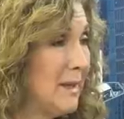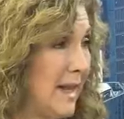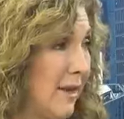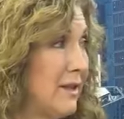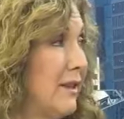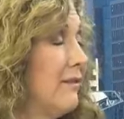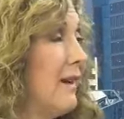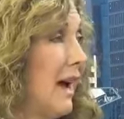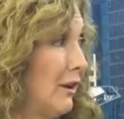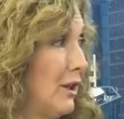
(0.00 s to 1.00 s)
down to
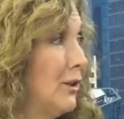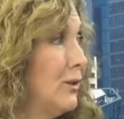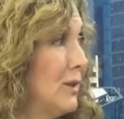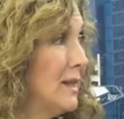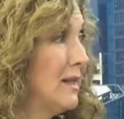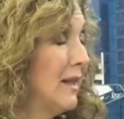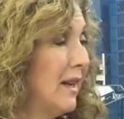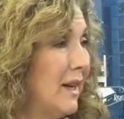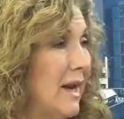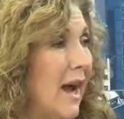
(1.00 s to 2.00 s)
values
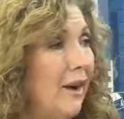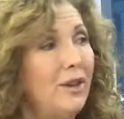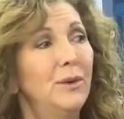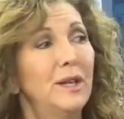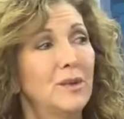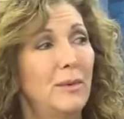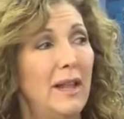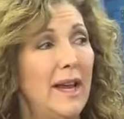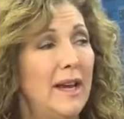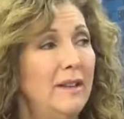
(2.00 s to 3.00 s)
and how you
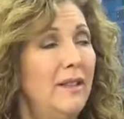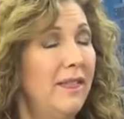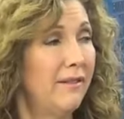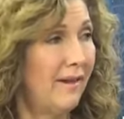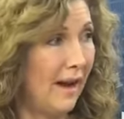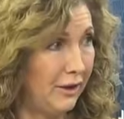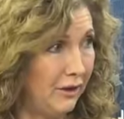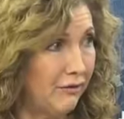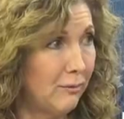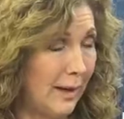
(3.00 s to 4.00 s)
explain the value
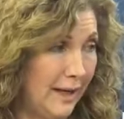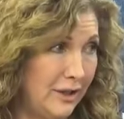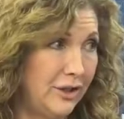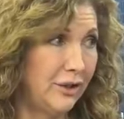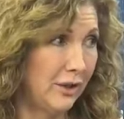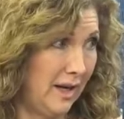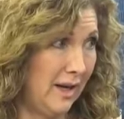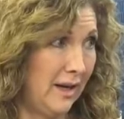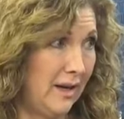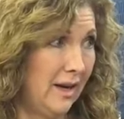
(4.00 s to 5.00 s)
of money to your yeah.
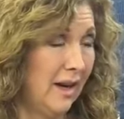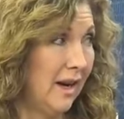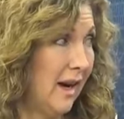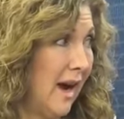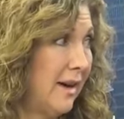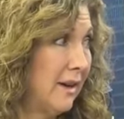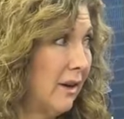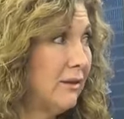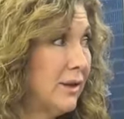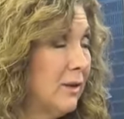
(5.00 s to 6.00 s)
kid. And it
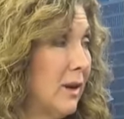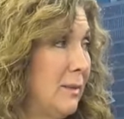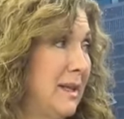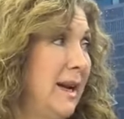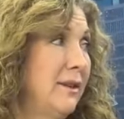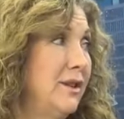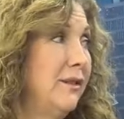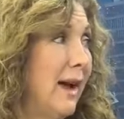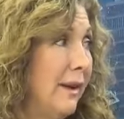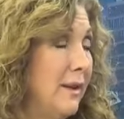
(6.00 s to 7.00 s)
also comes down to
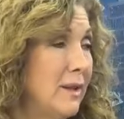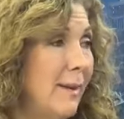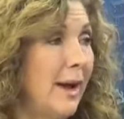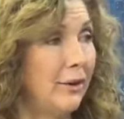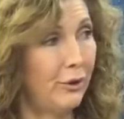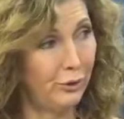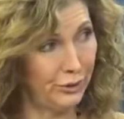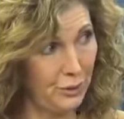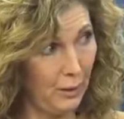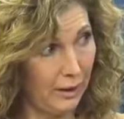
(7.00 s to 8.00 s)
values about who
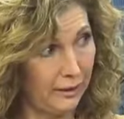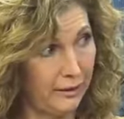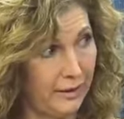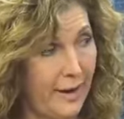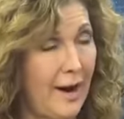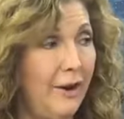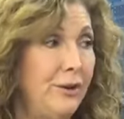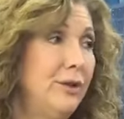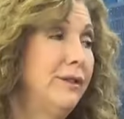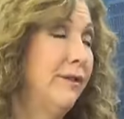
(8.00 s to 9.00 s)
you are, how
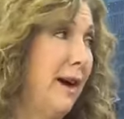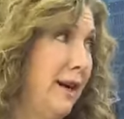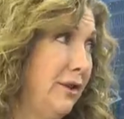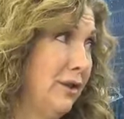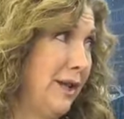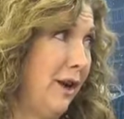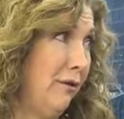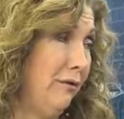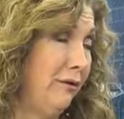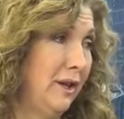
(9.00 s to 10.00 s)
you define
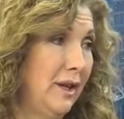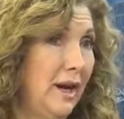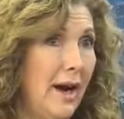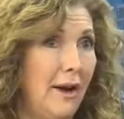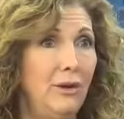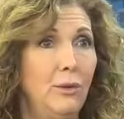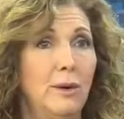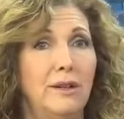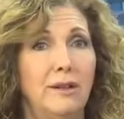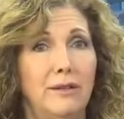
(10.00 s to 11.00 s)
yourself, how you want
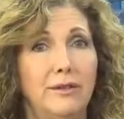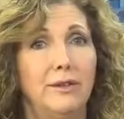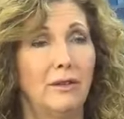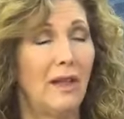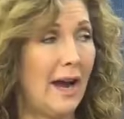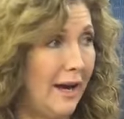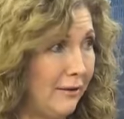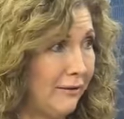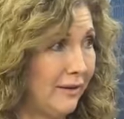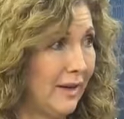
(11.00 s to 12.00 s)
to live your
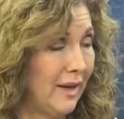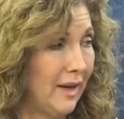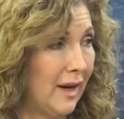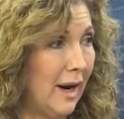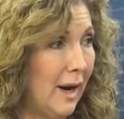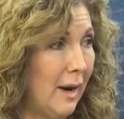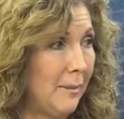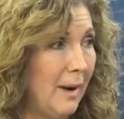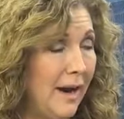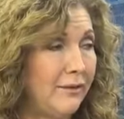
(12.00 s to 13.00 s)
life.
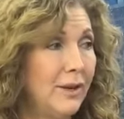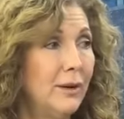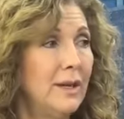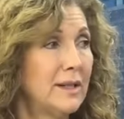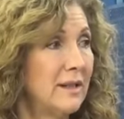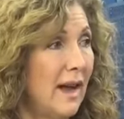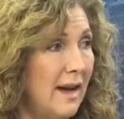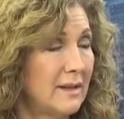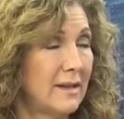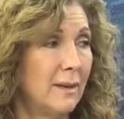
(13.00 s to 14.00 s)
Um, I've noticed
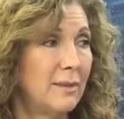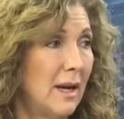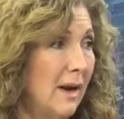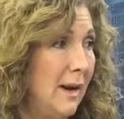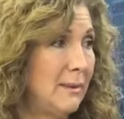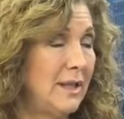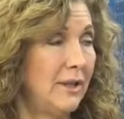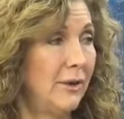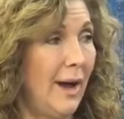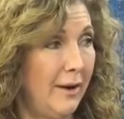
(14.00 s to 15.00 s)
that sometimes, you
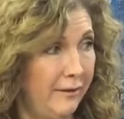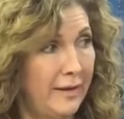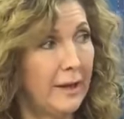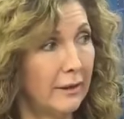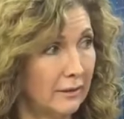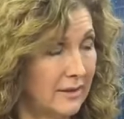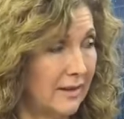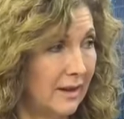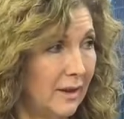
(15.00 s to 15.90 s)
know, out of guilt,